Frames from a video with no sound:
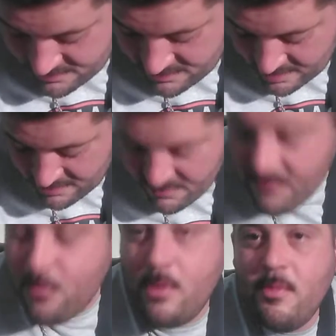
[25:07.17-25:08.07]
That
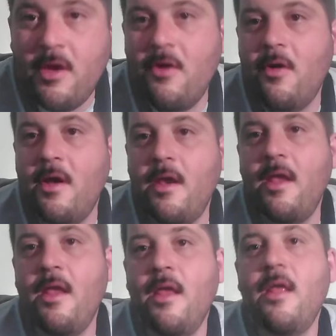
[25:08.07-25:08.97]
will be gone.
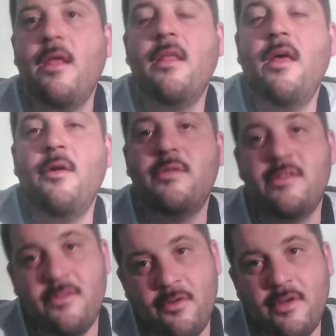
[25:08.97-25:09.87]
That was
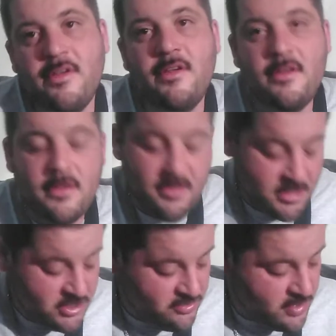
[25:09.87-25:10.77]
during
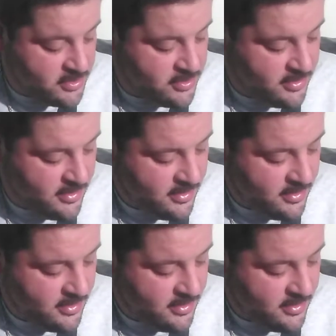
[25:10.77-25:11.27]
construction.